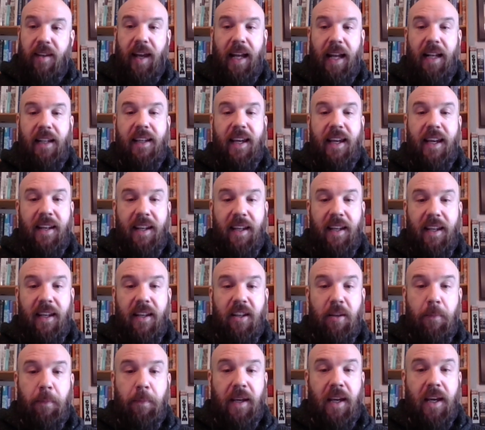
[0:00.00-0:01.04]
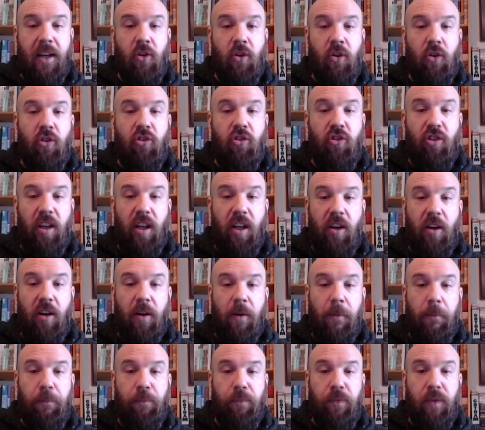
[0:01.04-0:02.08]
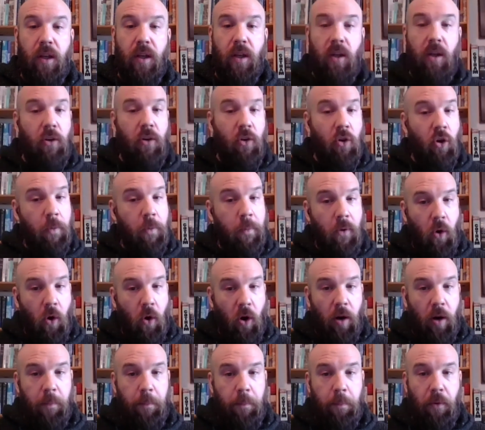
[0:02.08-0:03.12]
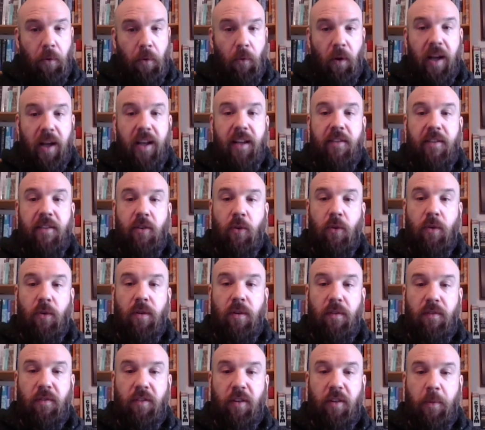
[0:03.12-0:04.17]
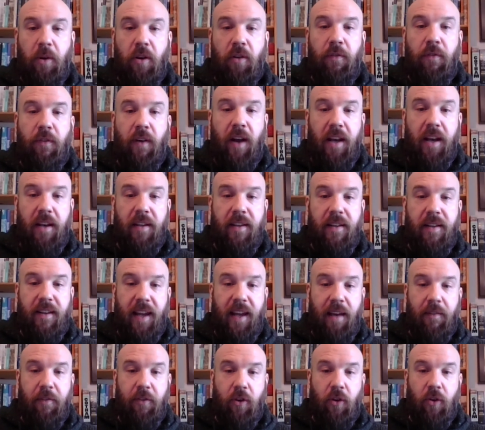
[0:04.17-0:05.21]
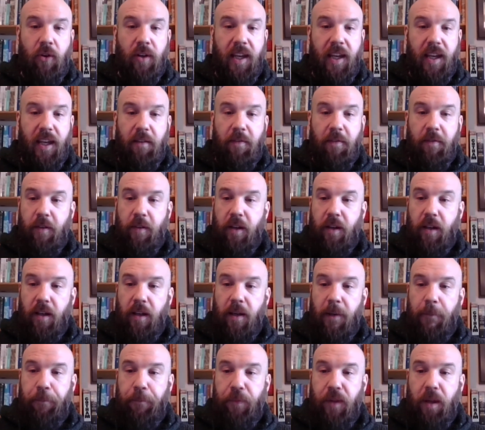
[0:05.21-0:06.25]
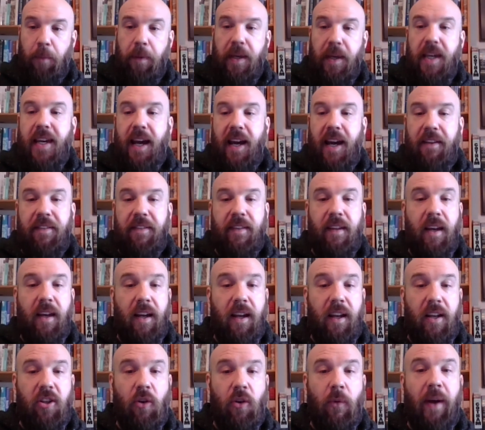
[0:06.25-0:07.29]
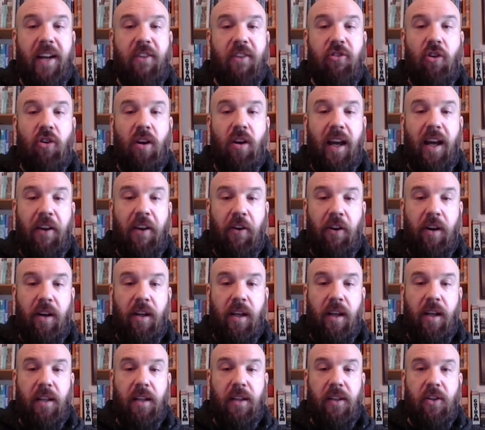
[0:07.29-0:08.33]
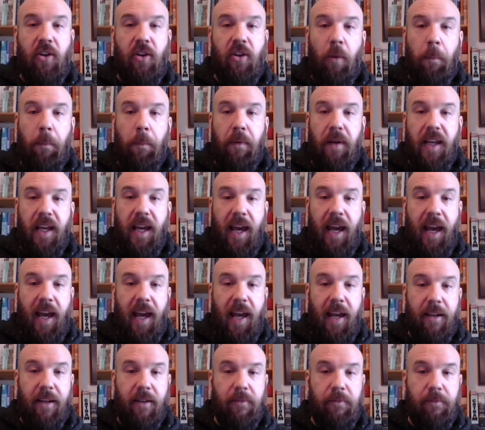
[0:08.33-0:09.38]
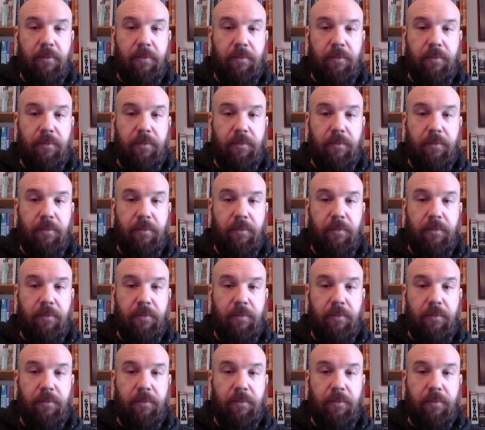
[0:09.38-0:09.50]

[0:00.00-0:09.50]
Tell Kitty to be in good cheer. No more, but write soon from your friend David O'Keefe. P.S. Direct your letter to Company A.